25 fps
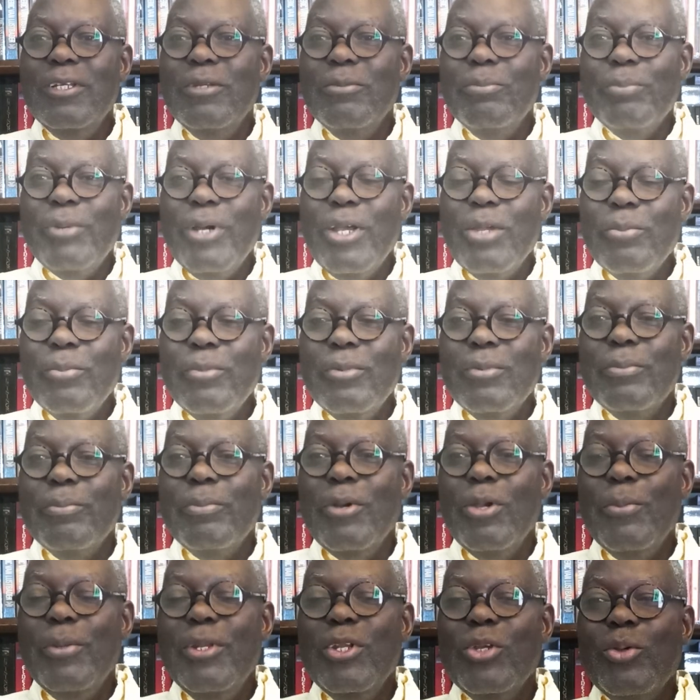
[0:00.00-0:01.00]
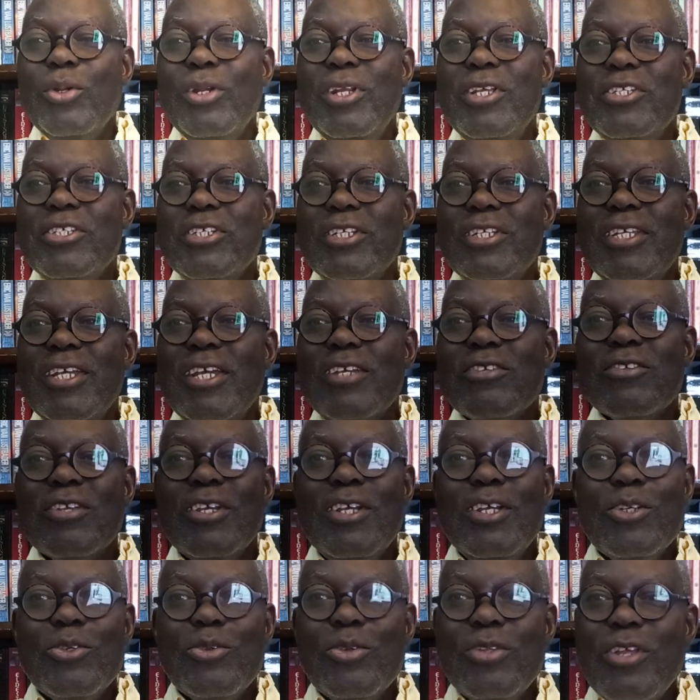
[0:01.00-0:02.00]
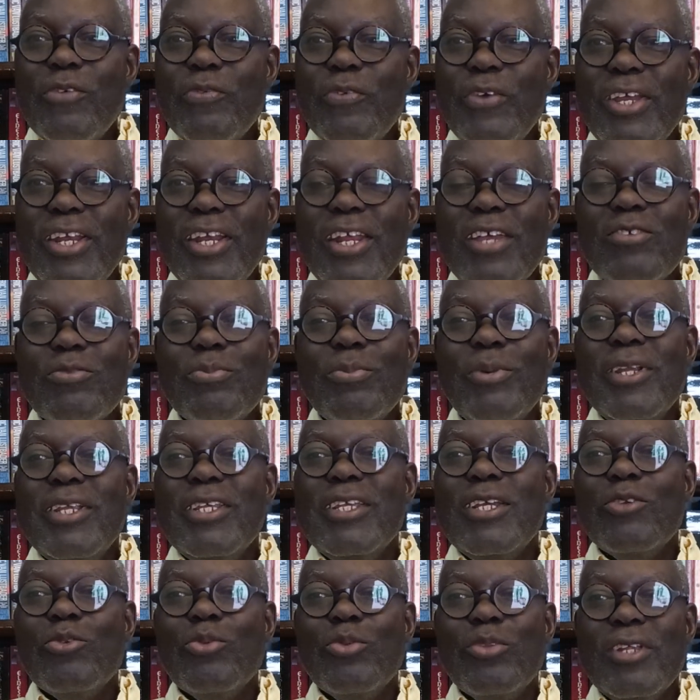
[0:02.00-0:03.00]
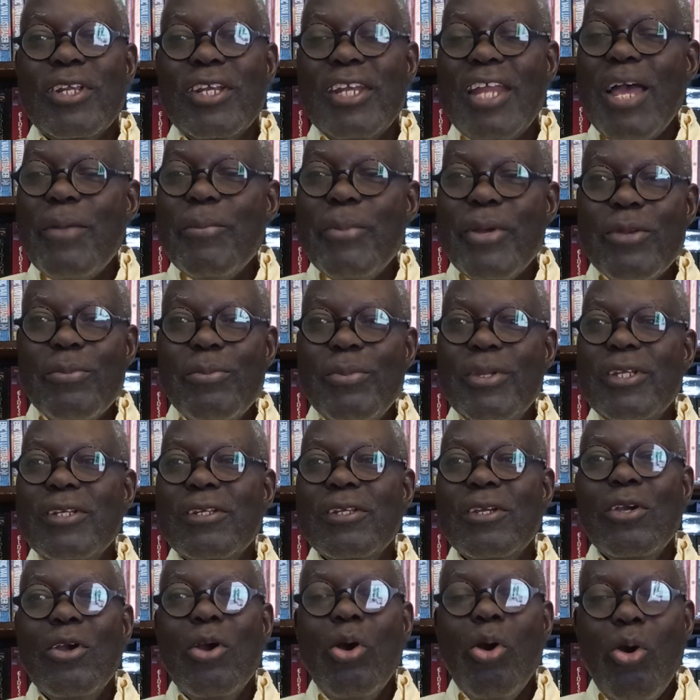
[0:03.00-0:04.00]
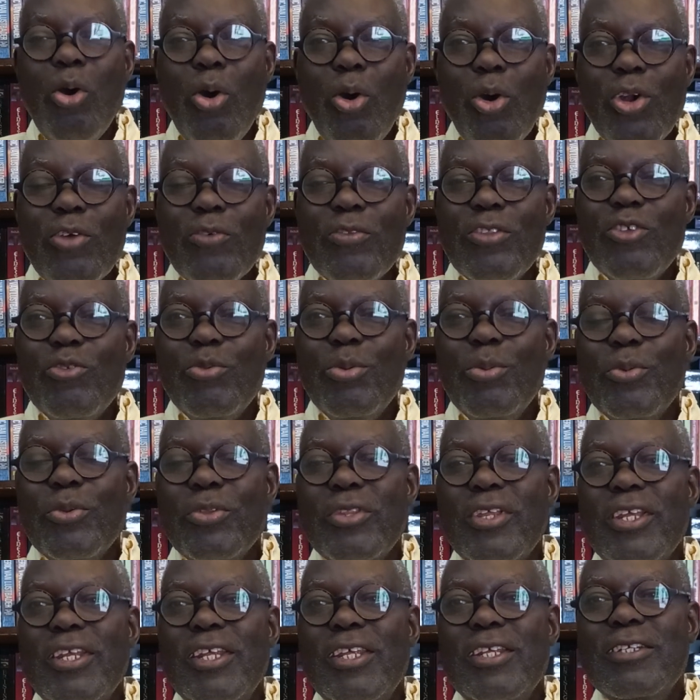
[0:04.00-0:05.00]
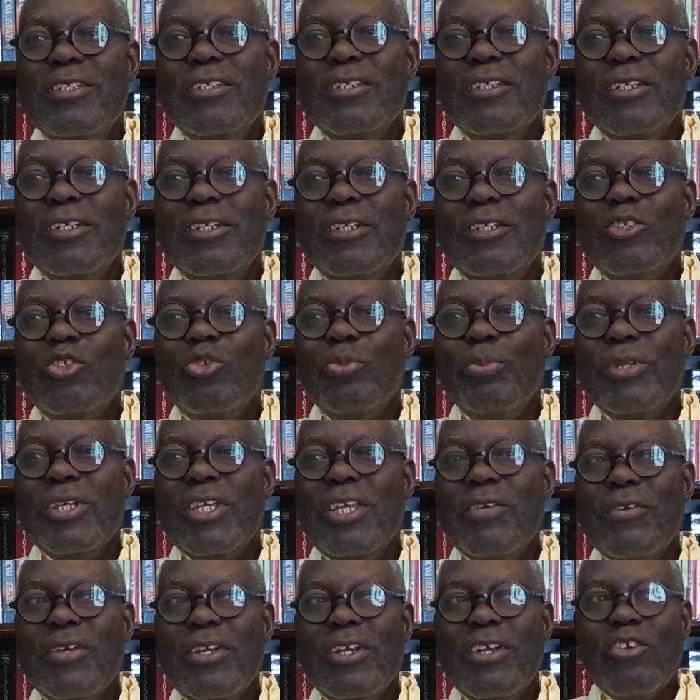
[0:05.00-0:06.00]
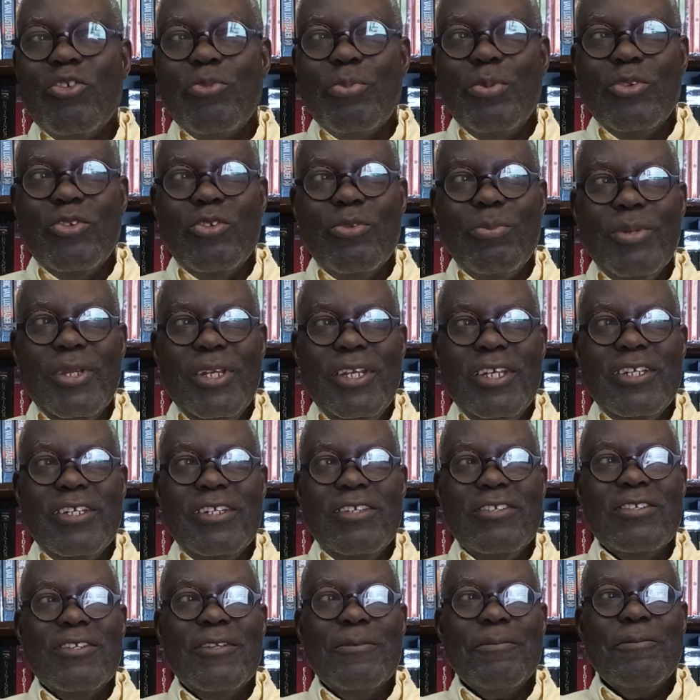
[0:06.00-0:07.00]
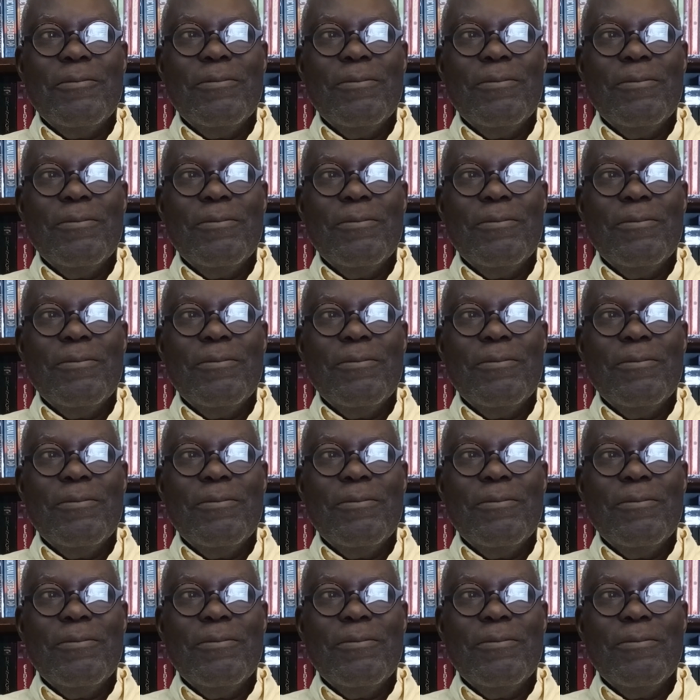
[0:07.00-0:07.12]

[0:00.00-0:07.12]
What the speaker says: biomedical engineers, to the finance manager, to the lab admin. All of these people, they need to be given responsibilities.